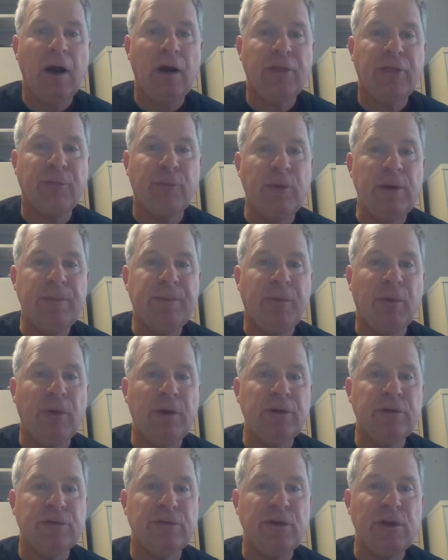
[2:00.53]

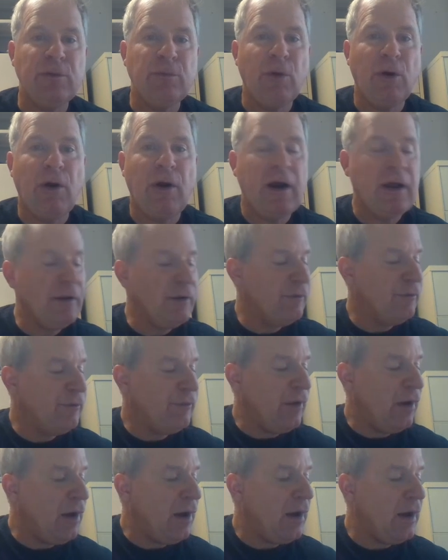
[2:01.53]
3.0 out of
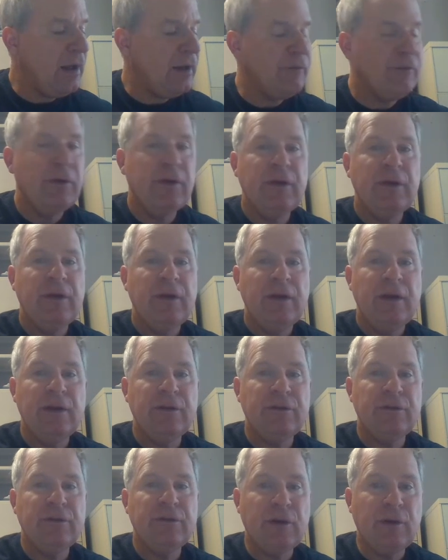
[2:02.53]
5
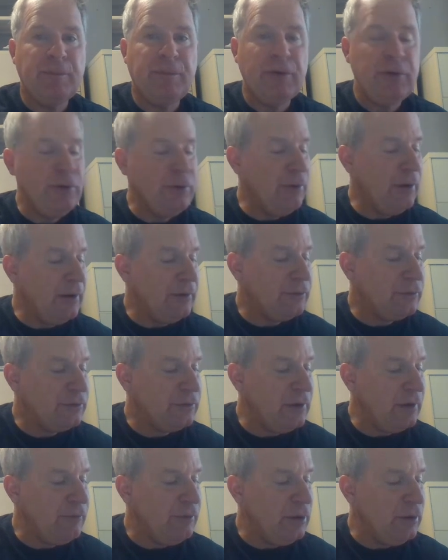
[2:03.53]
is going to put you at
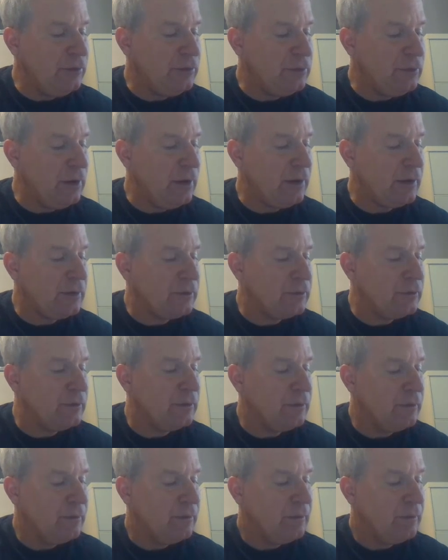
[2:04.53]
76%.
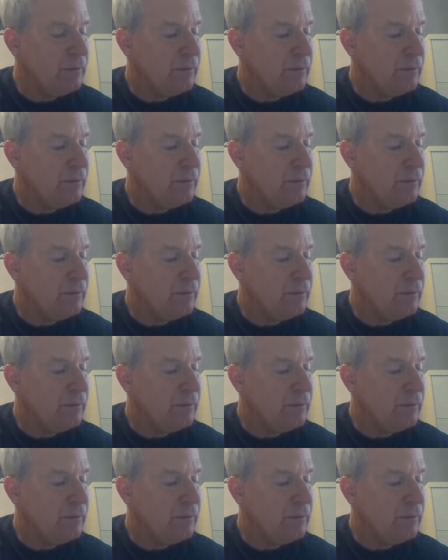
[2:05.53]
